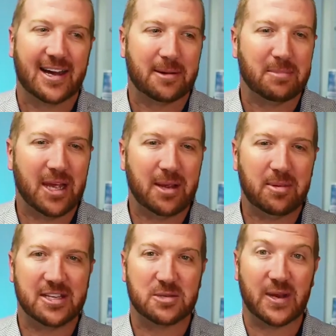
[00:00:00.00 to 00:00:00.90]
Maybe
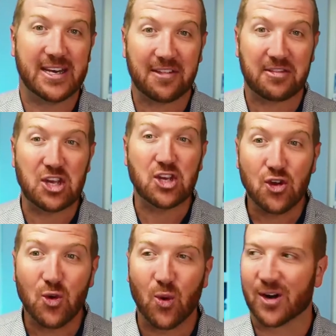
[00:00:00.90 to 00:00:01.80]
there's been nothing
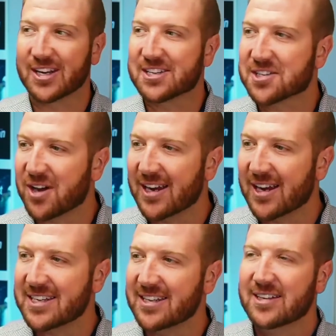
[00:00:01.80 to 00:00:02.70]
new or
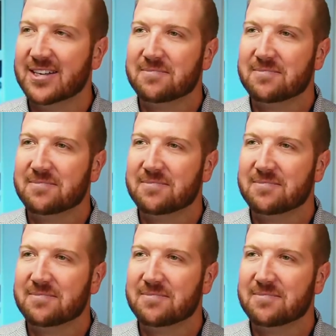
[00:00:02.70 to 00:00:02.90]
exciting.